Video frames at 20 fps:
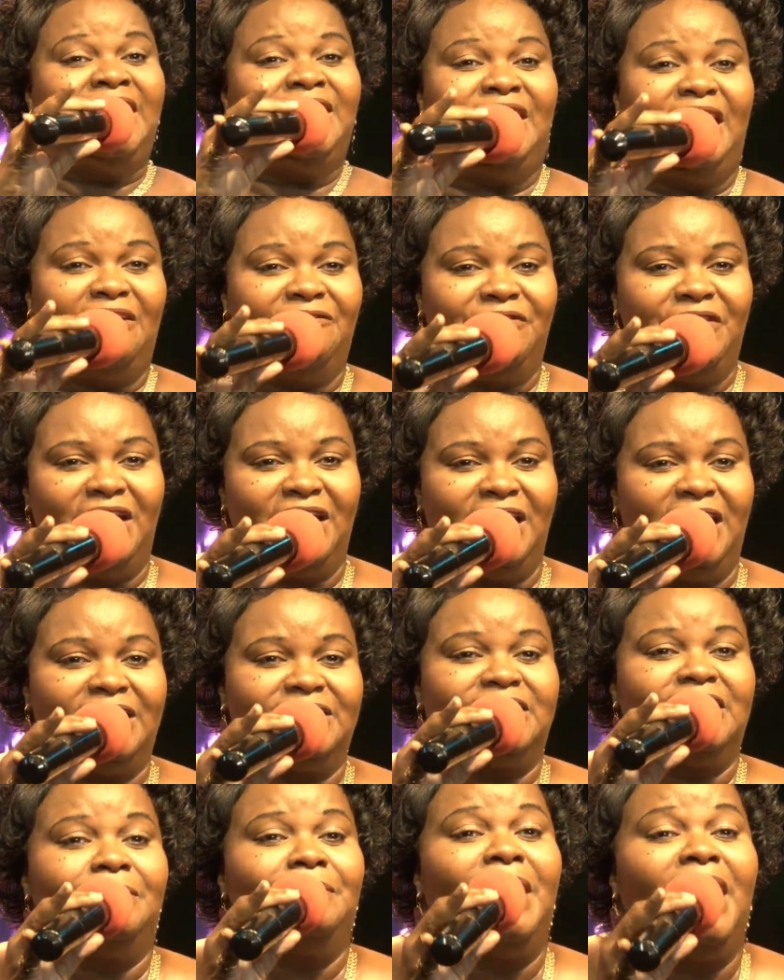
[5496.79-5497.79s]
Never
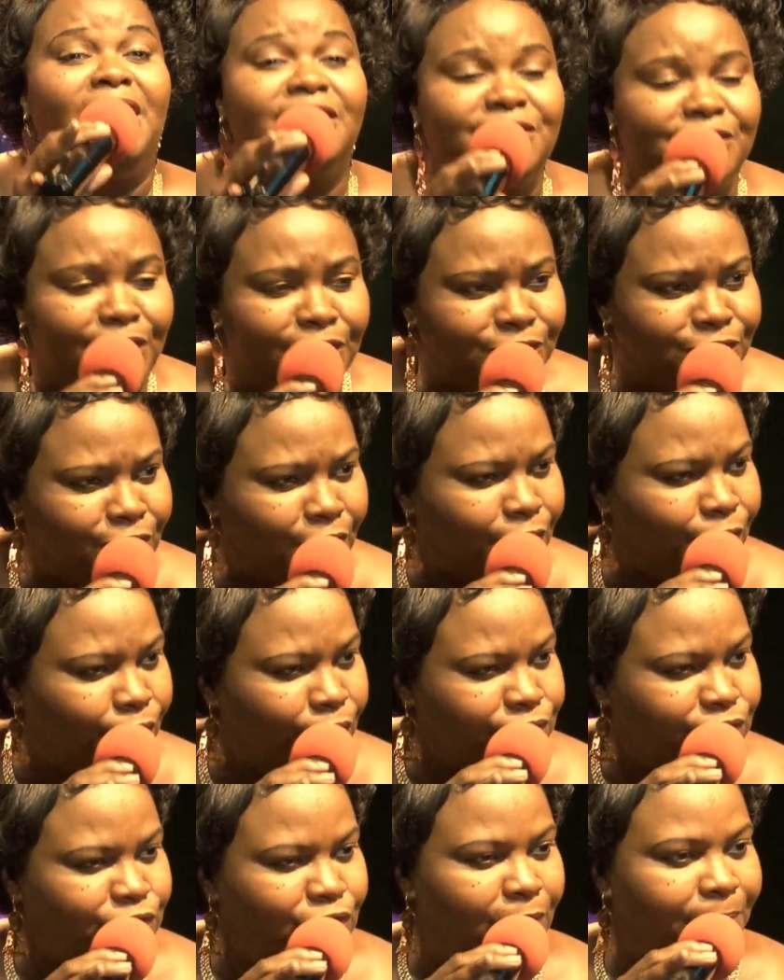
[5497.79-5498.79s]
let him ask you to
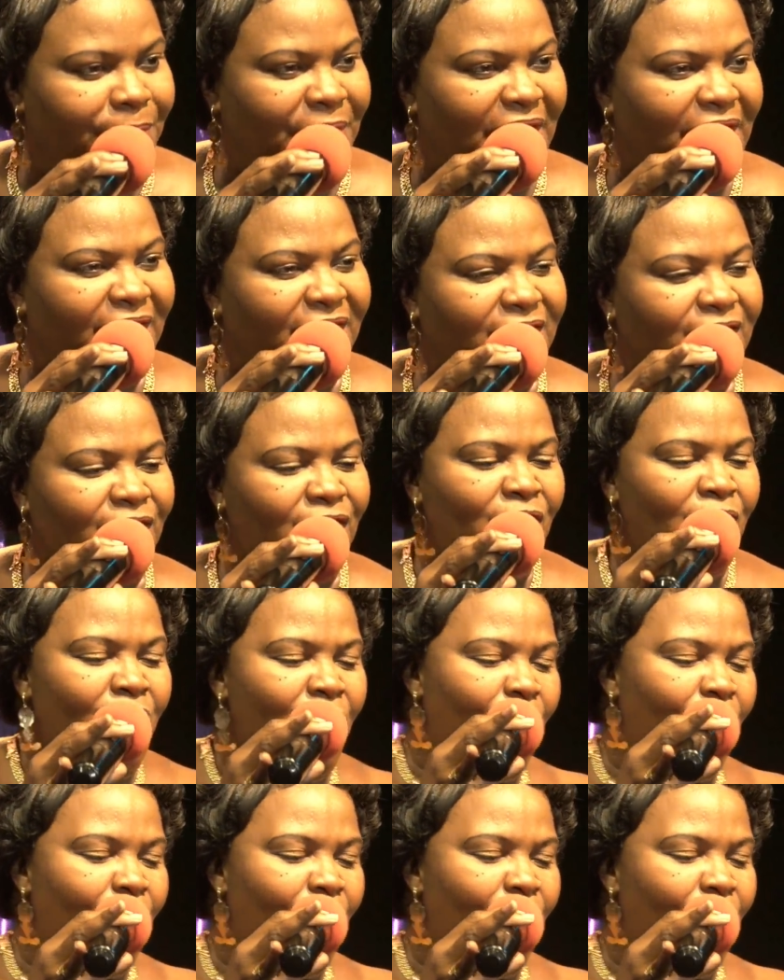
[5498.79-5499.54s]
go to bed.